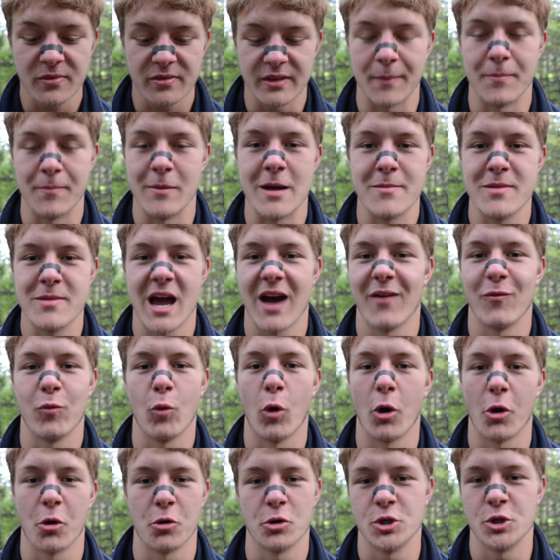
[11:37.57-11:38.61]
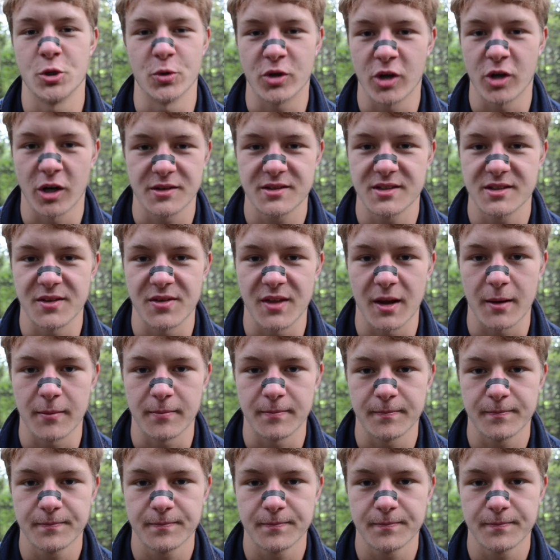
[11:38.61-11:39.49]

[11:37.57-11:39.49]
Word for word: that maybe have one or two cuts in them.